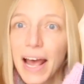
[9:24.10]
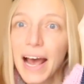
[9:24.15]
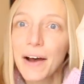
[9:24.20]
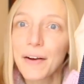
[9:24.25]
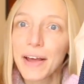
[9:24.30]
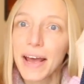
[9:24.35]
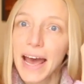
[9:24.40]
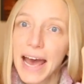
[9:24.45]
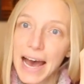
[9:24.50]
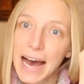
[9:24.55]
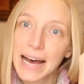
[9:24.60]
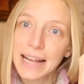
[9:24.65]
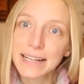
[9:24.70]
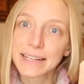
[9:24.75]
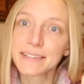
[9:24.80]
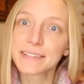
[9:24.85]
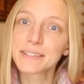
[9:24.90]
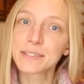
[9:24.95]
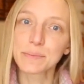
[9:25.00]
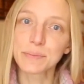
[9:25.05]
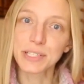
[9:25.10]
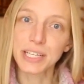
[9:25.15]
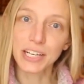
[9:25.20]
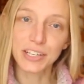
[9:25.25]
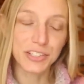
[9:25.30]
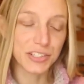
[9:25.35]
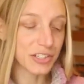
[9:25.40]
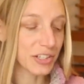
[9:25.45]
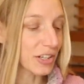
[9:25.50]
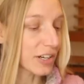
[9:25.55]
how to add in some
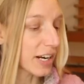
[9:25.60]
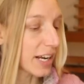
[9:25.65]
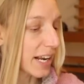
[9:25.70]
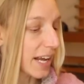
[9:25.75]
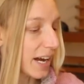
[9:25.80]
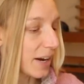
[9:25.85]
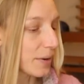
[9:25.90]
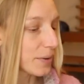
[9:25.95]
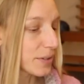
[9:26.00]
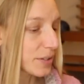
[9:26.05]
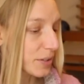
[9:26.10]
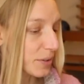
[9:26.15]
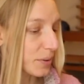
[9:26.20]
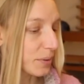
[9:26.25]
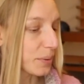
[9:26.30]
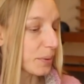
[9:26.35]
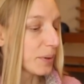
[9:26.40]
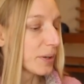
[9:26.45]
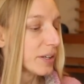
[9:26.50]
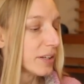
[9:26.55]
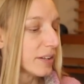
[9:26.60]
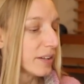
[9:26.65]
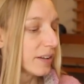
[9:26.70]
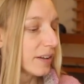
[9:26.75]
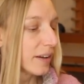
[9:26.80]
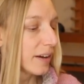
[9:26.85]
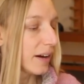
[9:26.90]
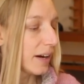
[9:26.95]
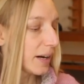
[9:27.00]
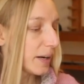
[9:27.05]
texture and how to
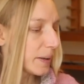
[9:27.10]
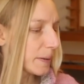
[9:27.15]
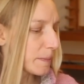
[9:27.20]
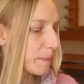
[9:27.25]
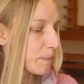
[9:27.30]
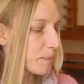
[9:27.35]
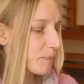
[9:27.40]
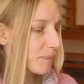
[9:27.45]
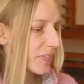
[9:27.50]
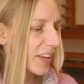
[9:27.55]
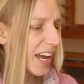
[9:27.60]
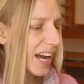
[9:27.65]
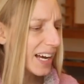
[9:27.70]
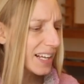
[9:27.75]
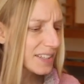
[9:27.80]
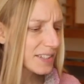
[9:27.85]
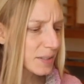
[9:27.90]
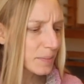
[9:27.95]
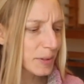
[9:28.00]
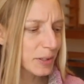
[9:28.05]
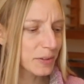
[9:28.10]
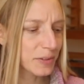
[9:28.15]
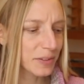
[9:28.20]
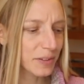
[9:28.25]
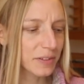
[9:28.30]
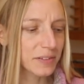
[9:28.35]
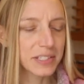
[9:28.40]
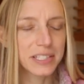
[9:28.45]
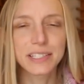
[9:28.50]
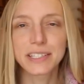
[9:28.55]
um, add some of those
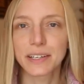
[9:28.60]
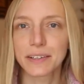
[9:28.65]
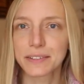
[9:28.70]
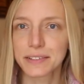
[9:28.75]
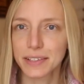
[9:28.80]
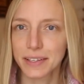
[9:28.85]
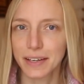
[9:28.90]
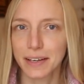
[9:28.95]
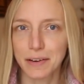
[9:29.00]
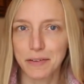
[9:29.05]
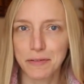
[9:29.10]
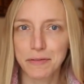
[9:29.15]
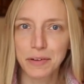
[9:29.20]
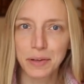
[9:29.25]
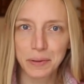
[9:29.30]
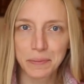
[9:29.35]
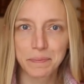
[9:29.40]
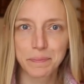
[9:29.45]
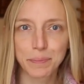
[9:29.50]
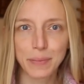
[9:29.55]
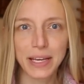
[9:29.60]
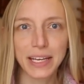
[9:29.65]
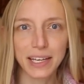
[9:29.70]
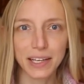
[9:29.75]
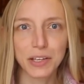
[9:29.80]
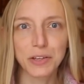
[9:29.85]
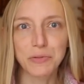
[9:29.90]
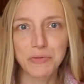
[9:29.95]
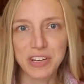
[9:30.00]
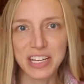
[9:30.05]
little details that kind of make
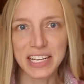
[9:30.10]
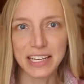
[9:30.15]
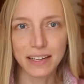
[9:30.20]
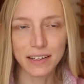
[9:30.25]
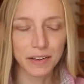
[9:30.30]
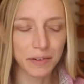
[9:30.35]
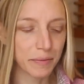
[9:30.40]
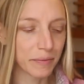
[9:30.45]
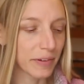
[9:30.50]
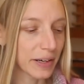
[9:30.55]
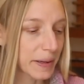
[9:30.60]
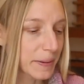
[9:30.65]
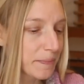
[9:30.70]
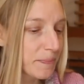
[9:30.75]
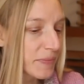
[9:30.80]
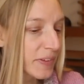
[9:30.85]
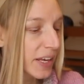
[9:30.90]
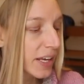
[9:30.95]
it unique, right?